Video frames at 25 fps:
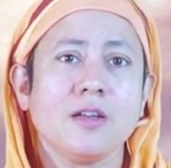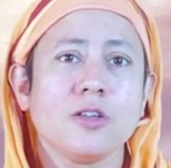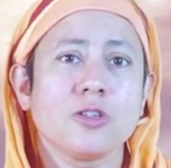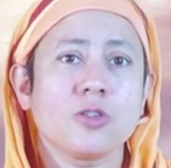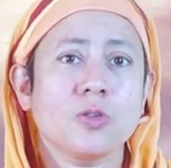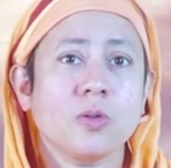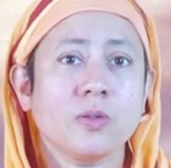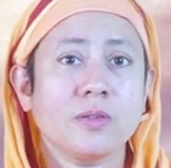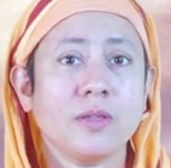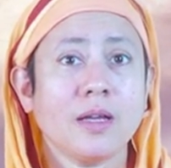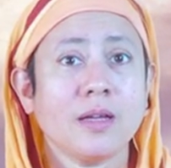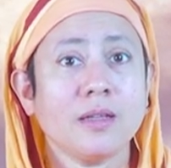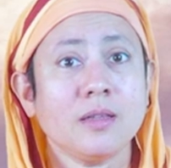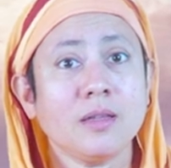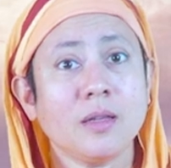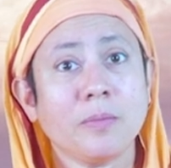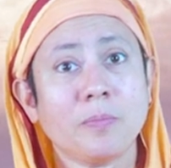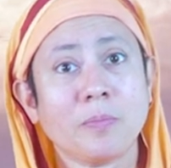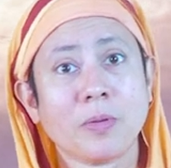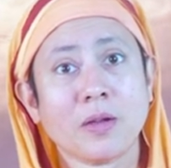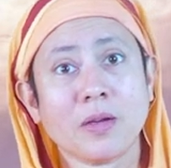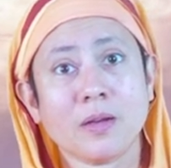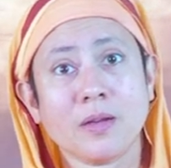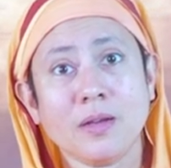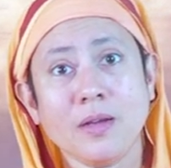So then the
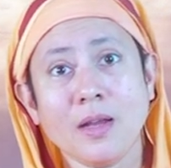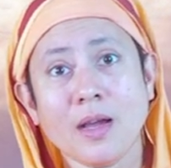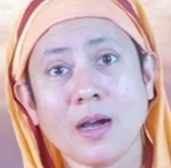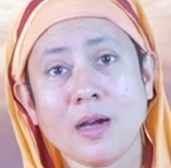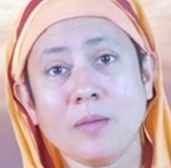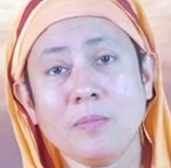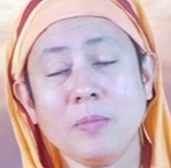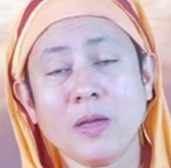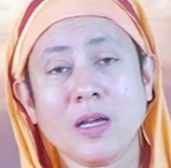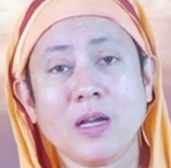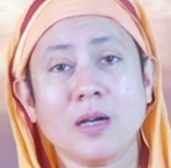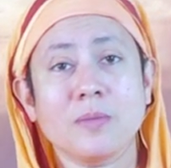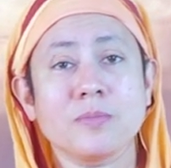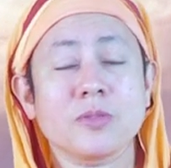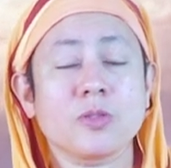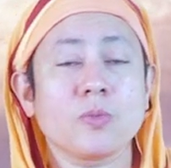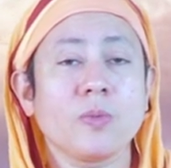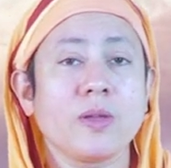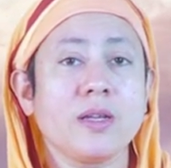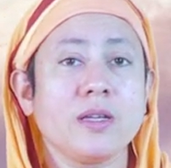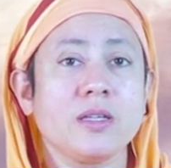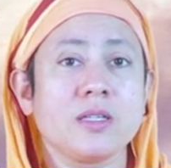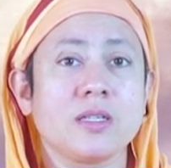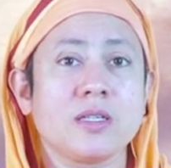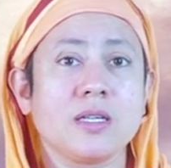prajna becomes
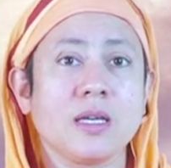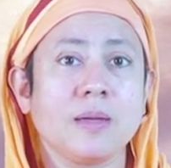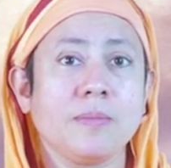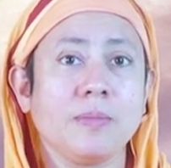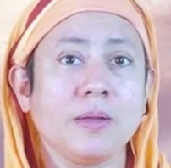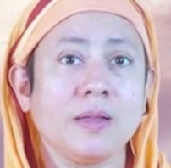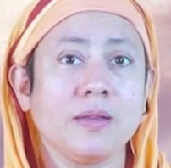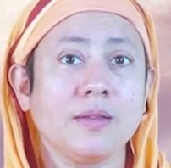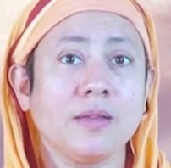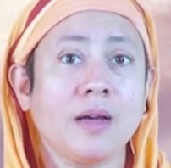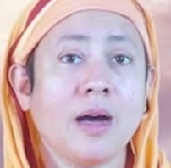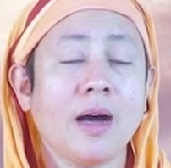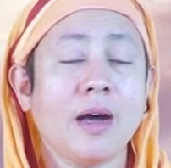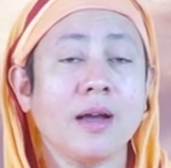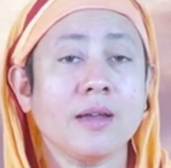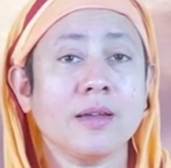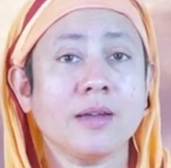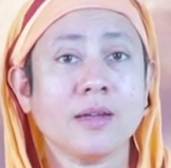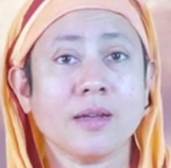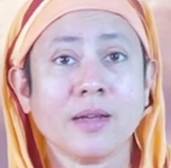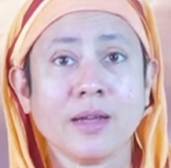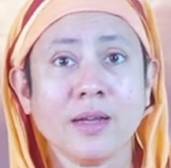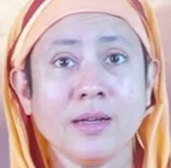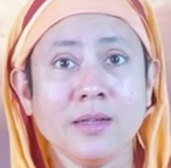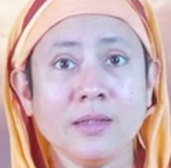very stable, the
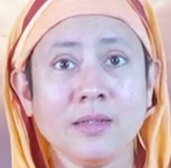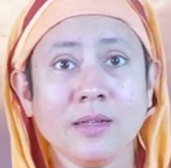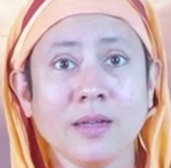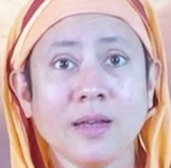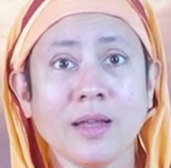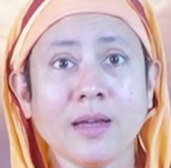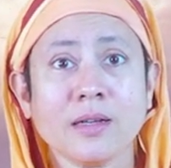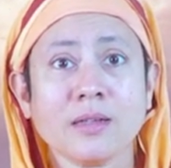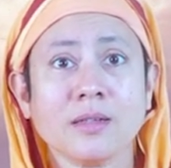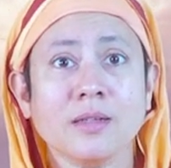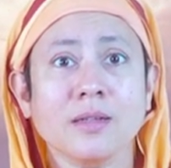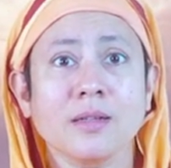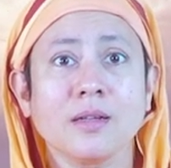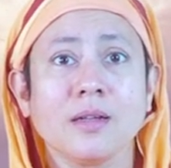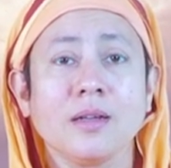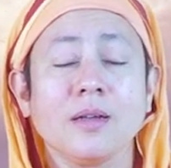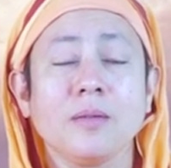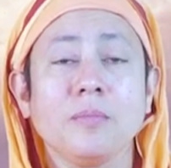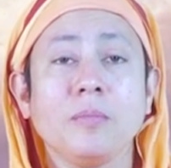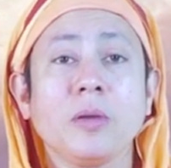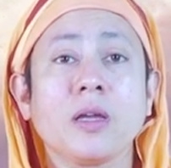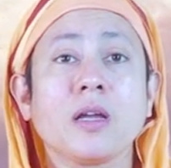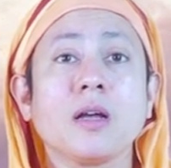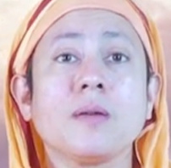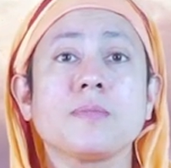higher intellect
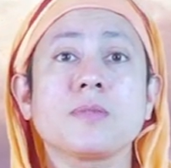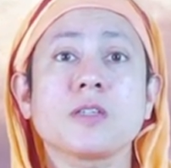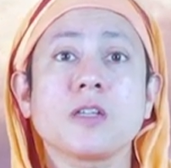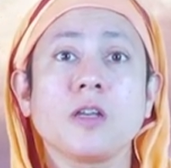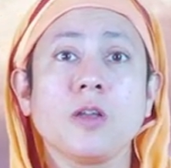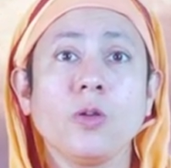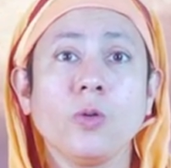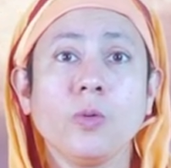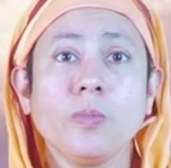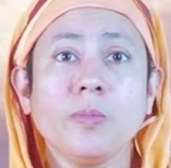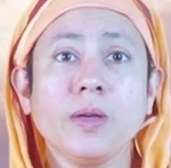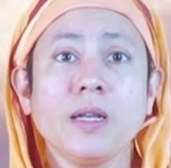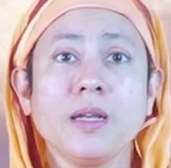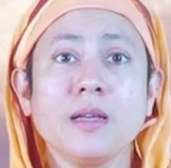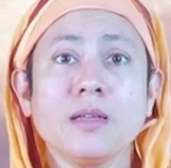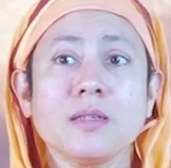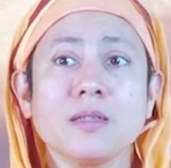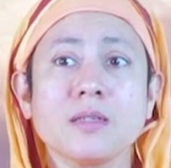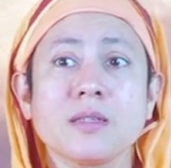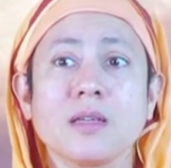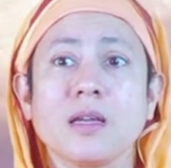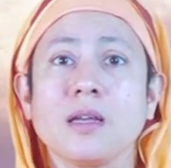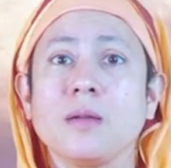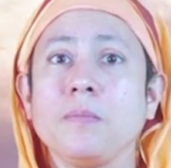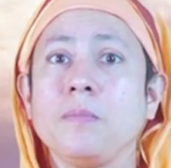becomes
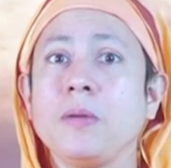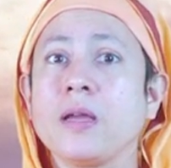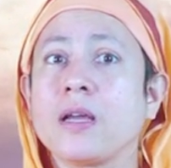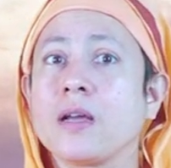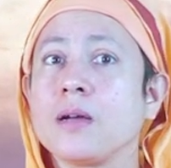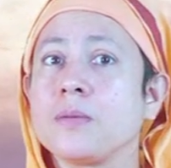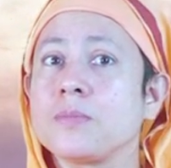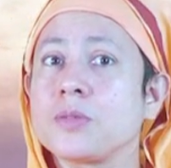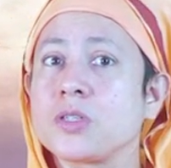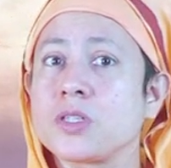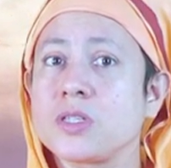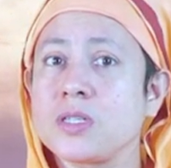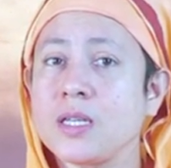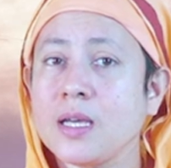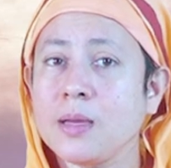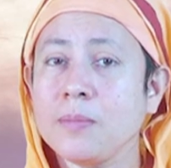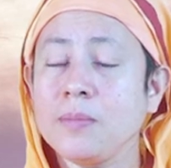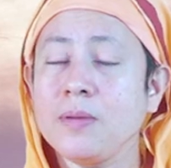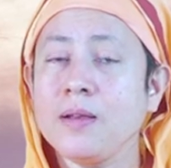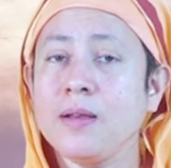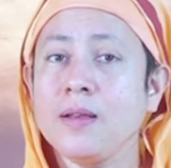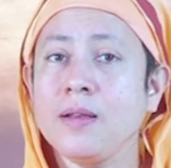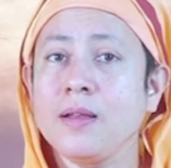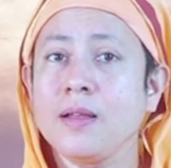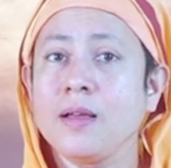luminous, it becomes
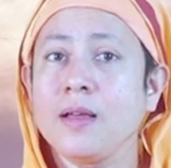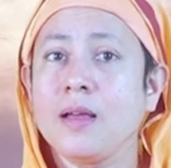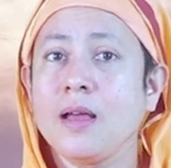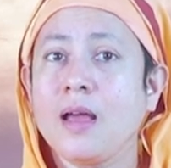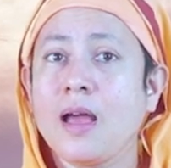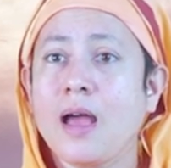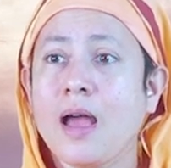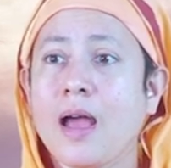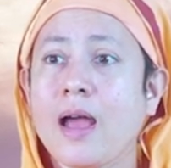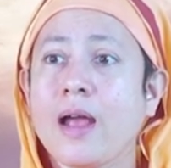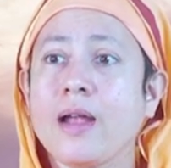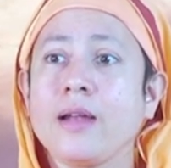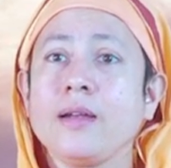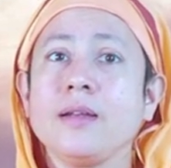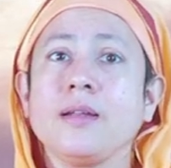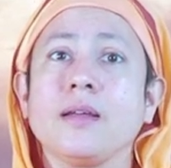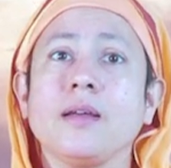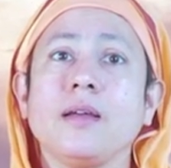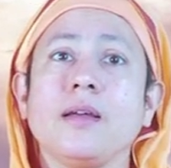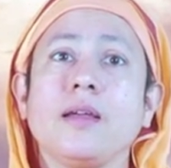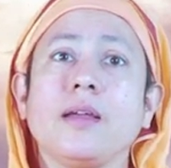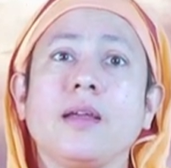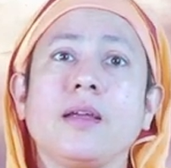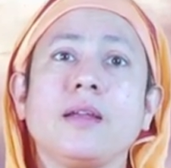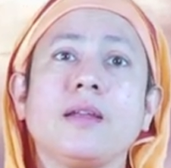stable, and
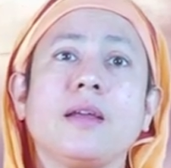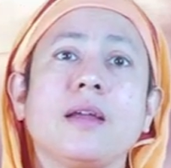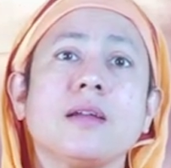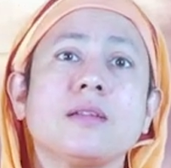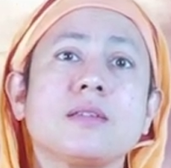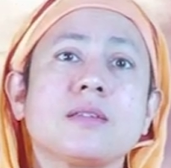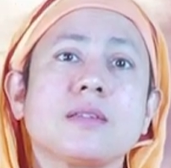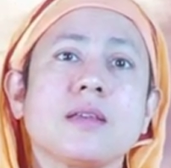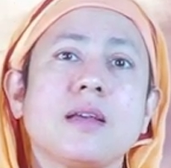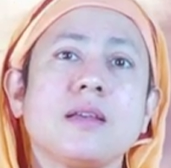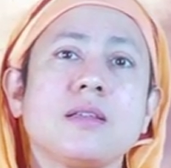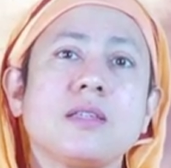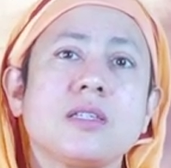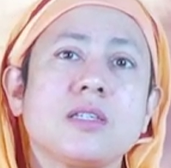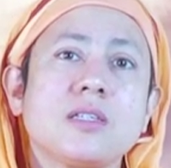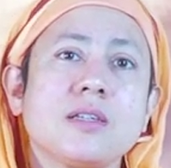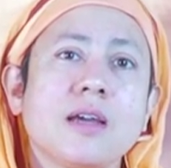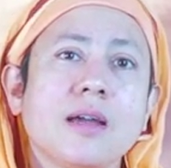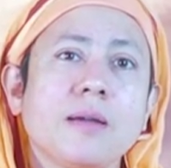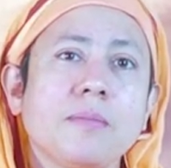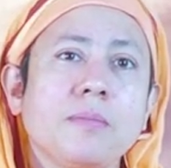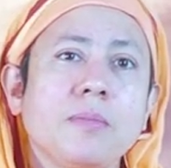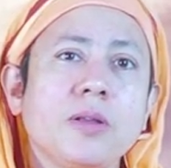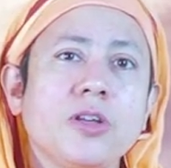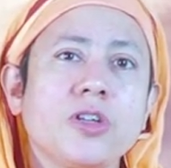it gets
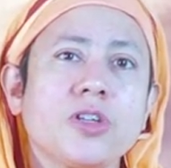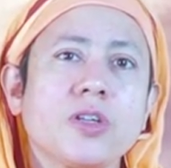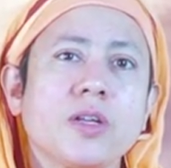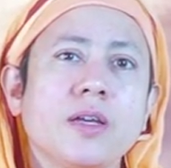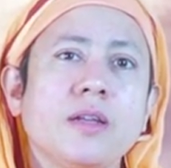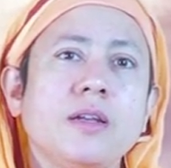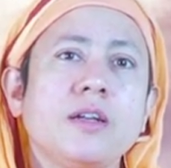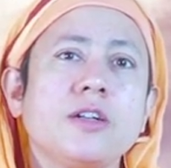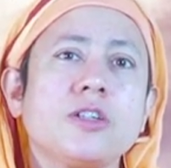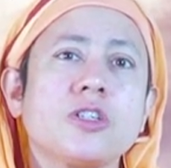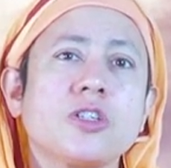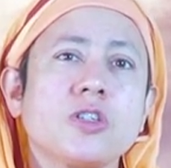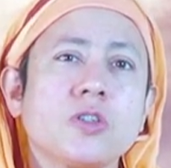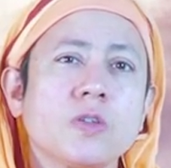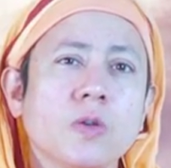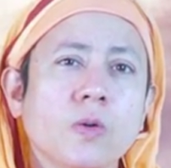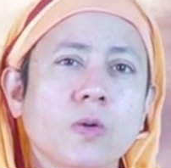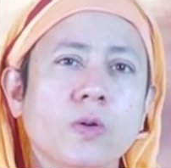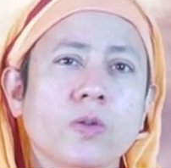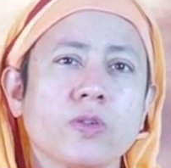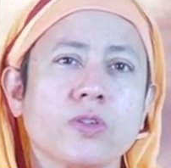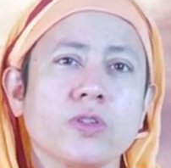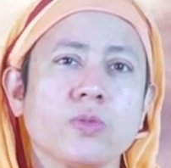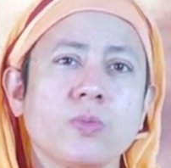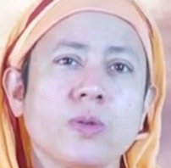established in its
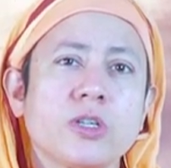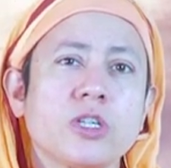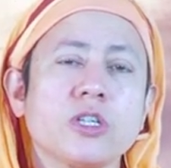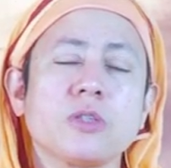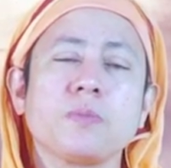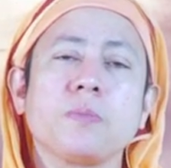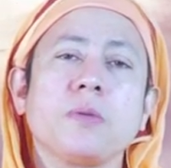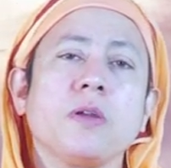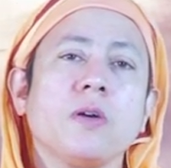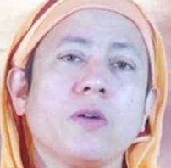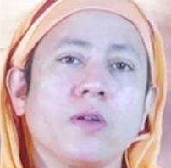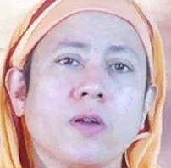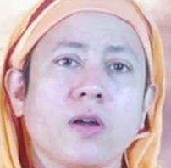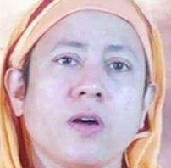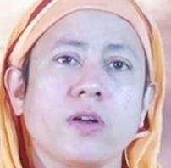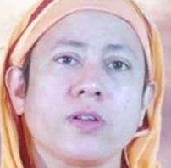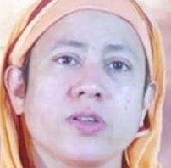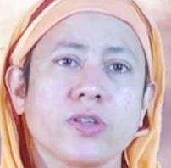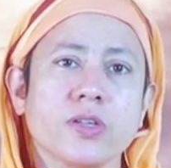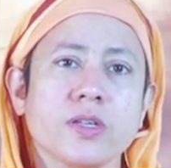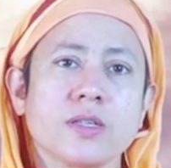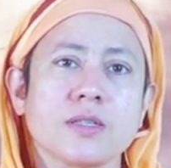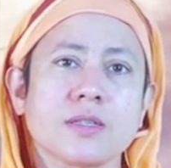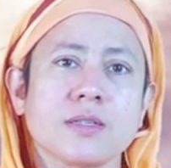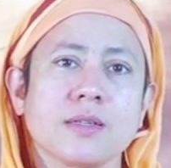source, which is pure
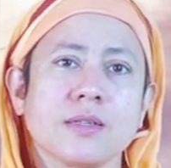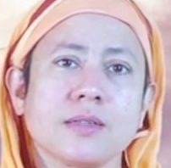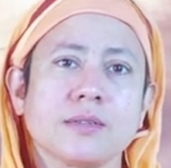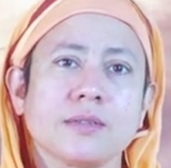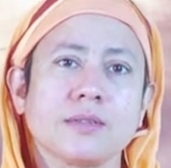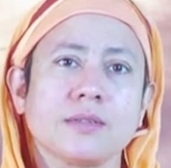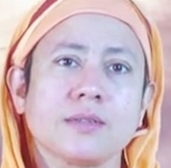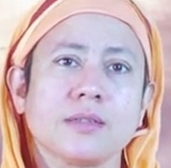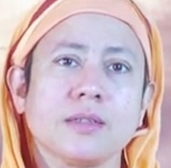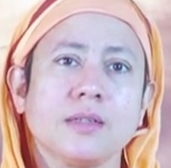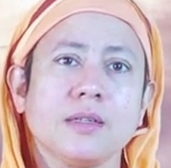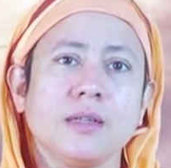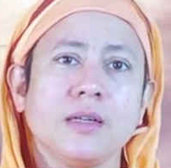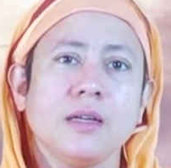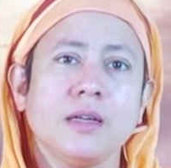consciousness.